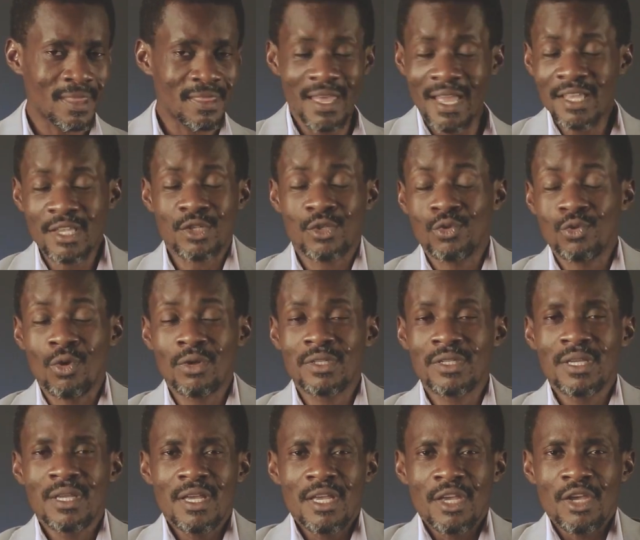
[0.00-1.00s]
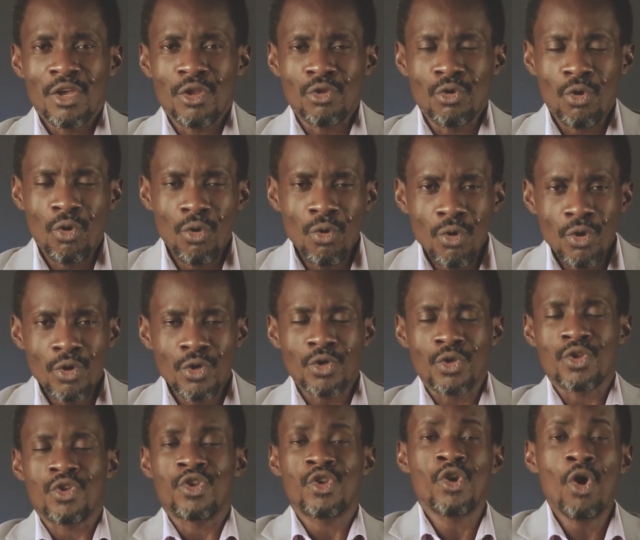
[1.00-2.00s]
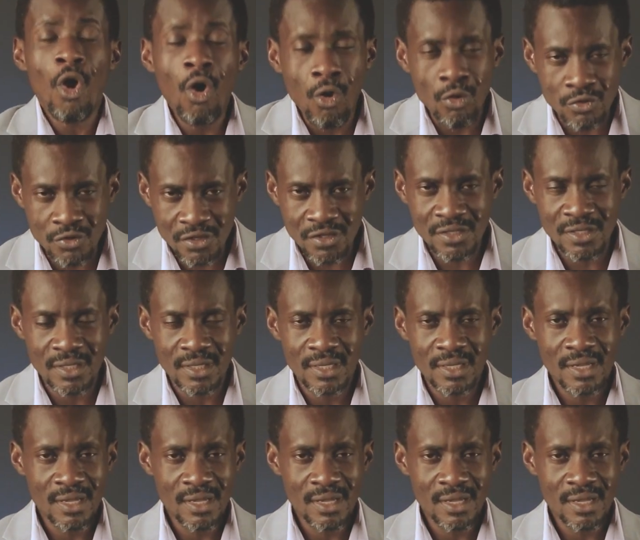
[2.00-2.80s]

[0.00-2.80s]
that is not, you know, yours,